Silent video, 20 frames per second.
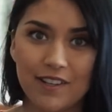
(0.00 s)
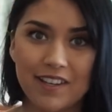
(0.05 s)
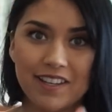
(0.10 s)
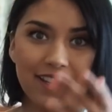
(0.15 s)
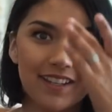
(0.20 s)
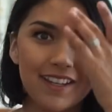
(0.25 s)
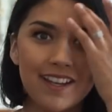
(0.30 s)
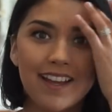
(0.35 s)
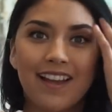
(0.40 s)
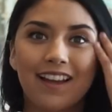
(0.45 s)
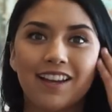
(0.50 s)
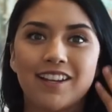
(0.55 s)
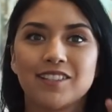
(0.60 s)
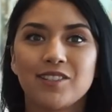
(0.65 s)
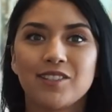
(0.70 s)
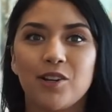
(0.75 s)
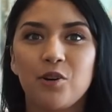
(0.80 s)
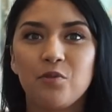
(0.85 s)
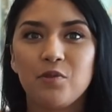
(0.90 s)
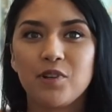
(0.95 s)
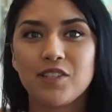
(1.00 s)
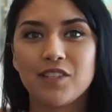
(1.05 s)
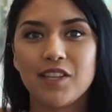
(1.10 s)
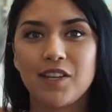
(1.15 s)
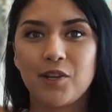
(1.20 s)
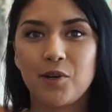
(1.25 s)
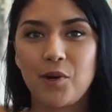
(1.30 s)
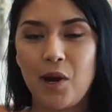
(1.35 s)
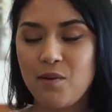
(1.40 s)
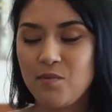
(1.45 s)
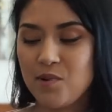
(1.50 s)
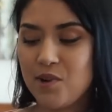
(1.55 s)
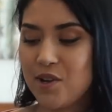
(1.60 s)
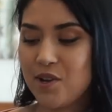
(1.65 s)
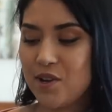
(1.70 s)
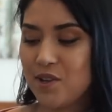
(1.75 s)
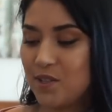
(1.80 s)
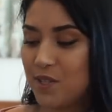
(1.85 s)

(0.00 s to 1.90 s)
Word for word: Like, it's always like grandma.